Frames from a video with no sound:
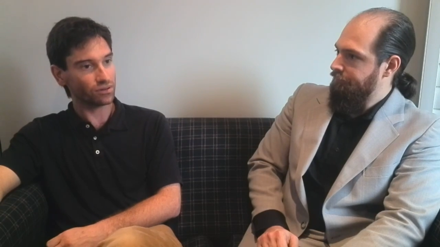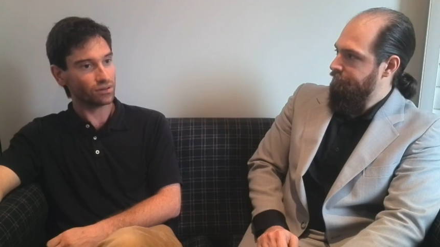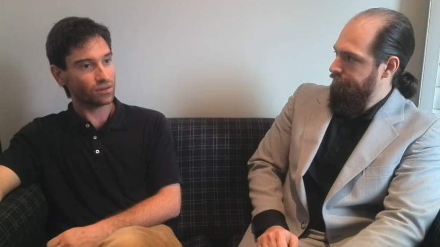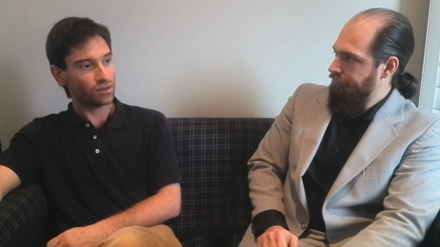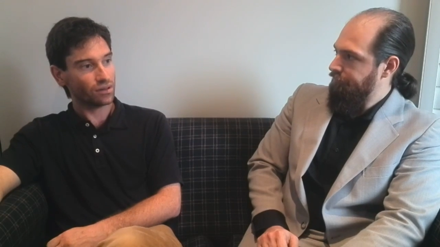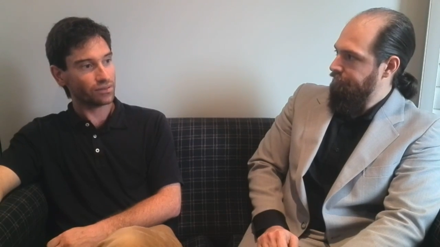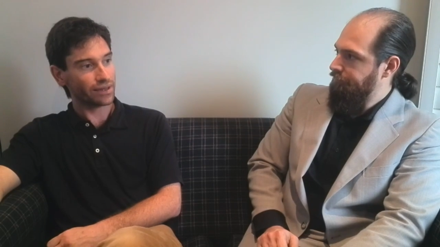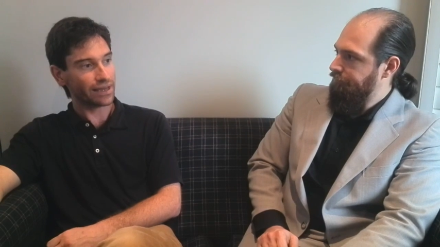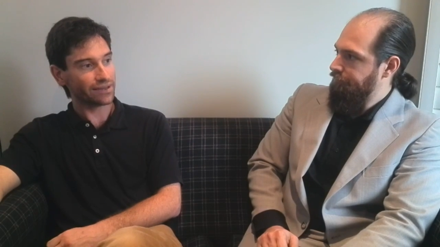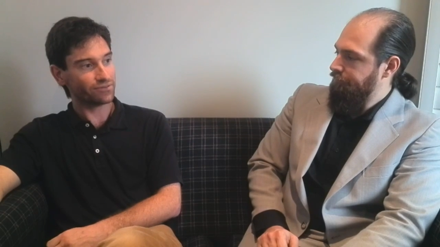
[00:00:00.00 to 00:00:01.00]
Speaker 1: Mm. There
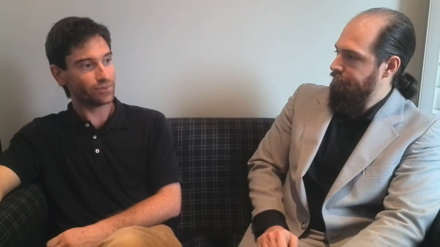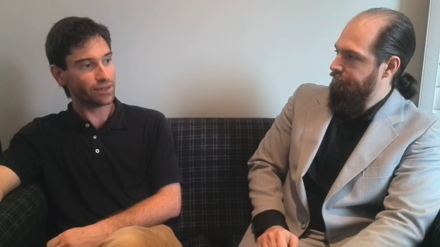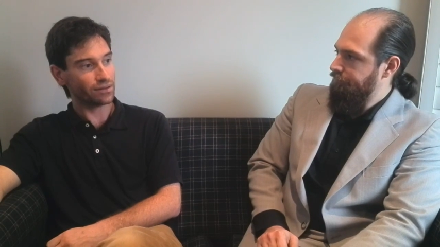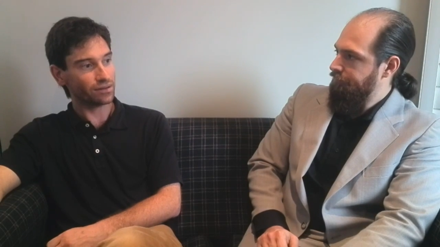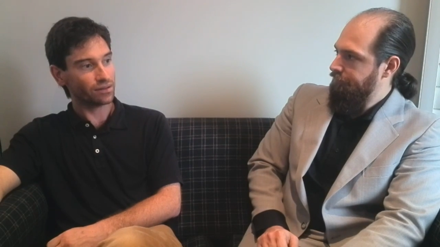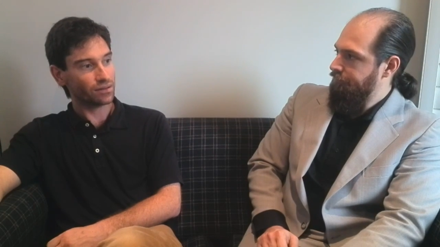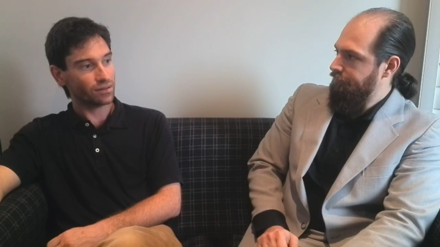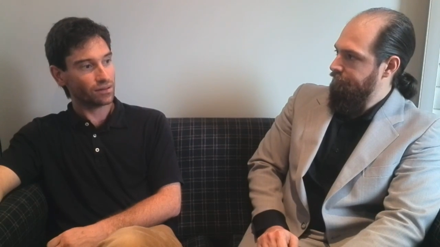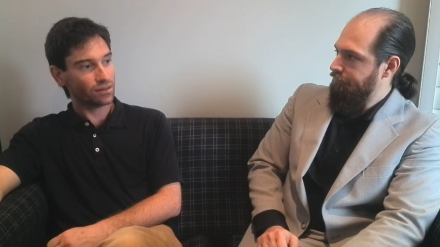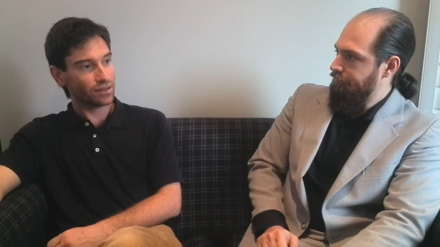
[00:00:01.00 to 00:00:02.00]
have been
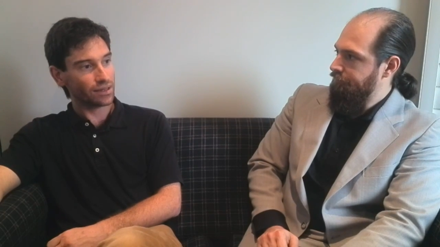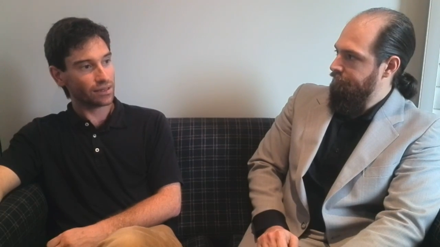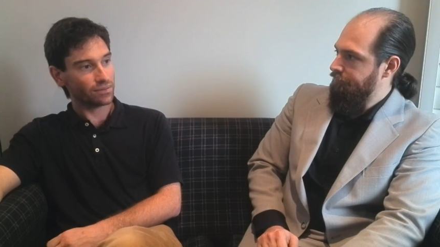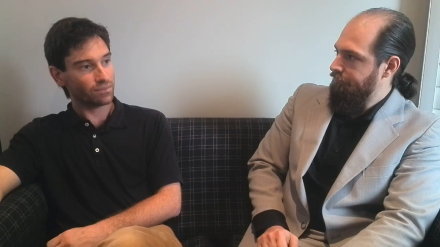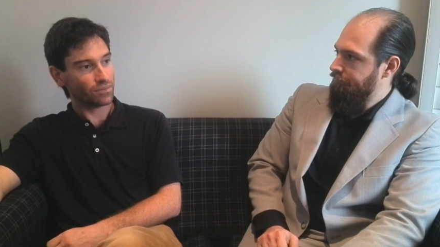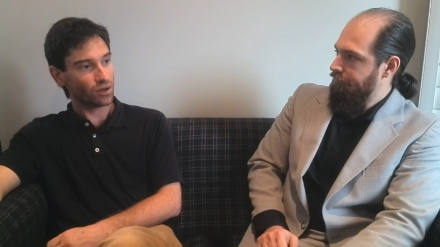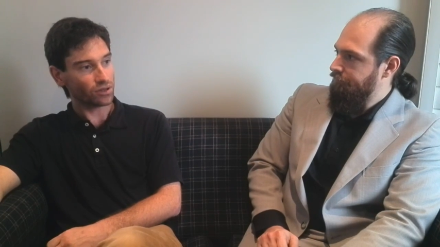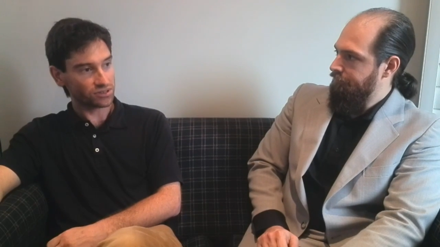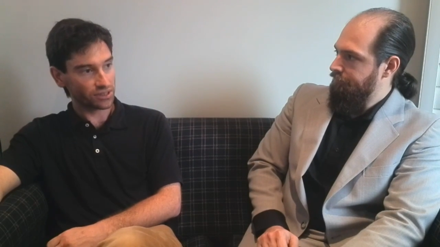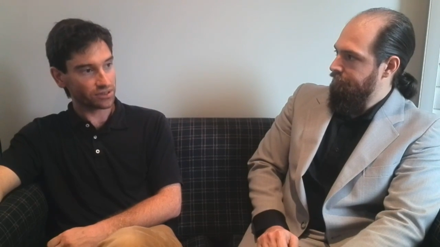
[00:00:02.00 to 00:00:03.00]
um,
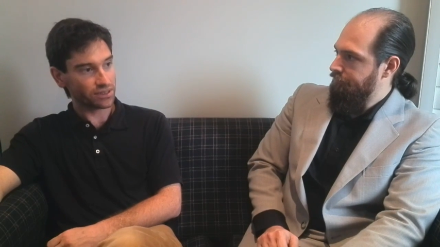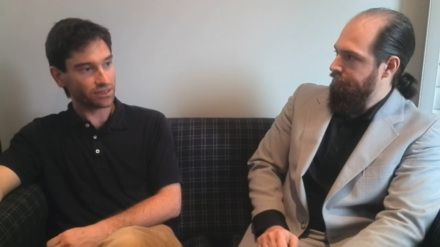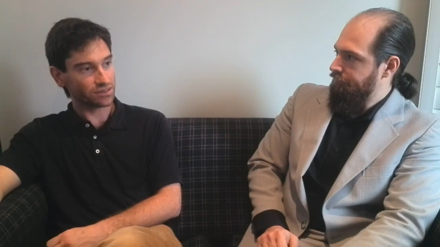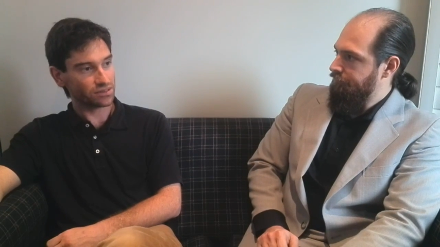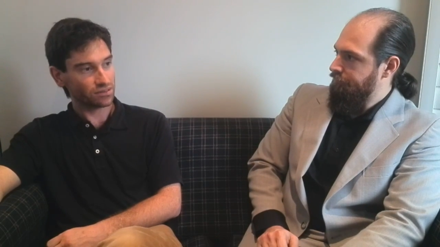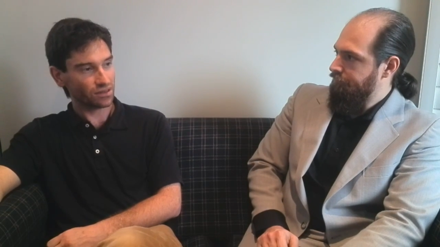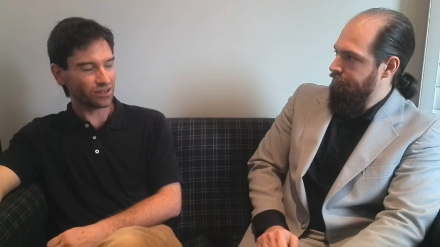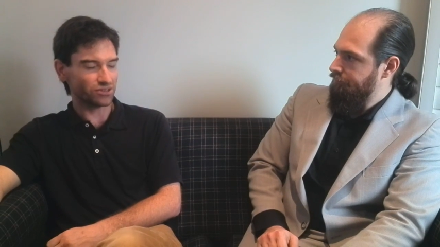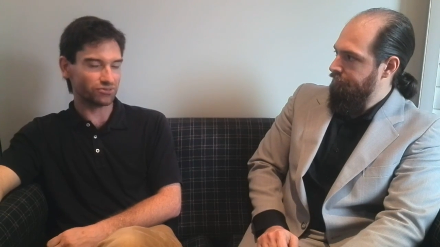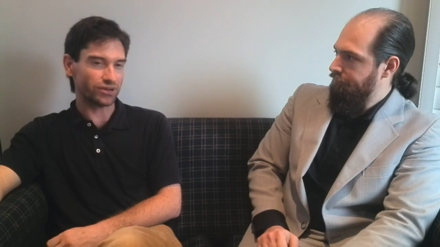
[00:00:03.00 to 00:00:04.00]
hostilities. I
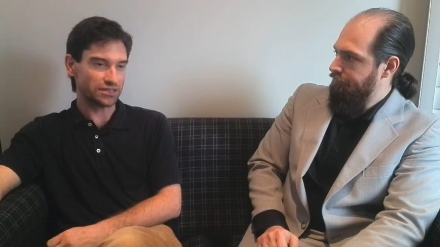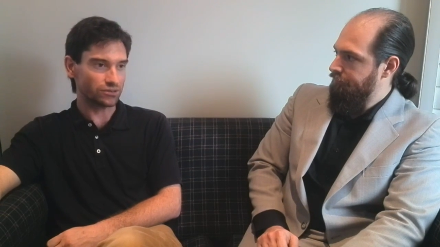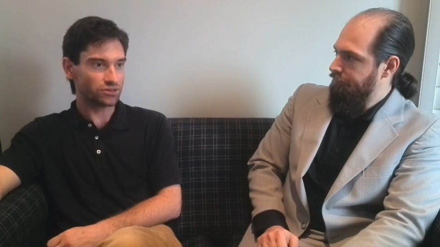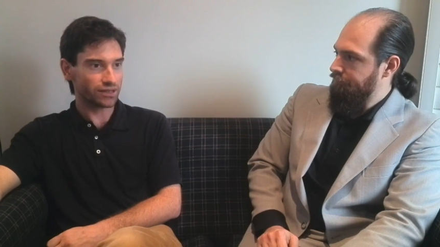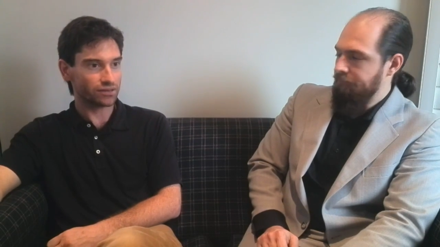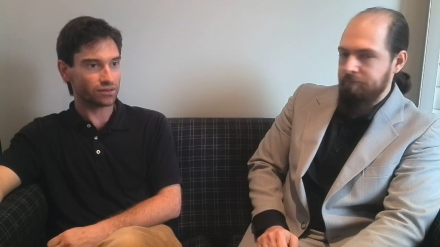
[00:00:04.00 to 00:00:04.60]
use the phrase loosely.